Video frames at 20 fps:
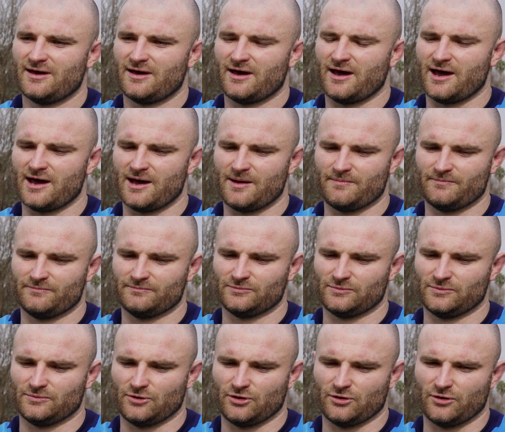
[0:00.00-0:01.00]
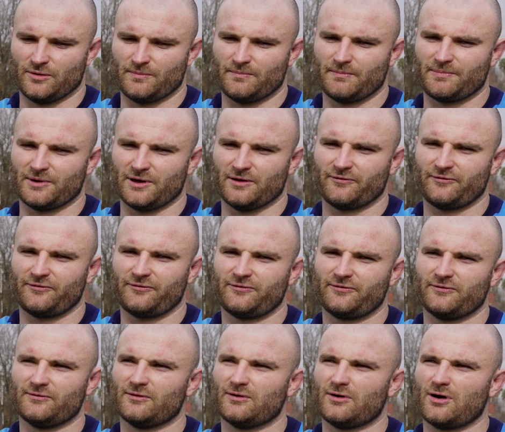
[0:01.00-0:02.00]
You know, a bit of
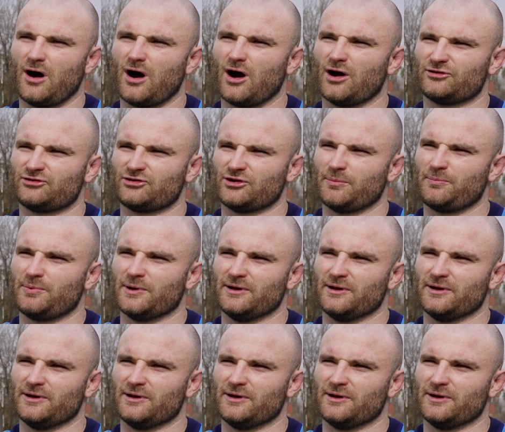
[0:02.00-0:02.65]
hardship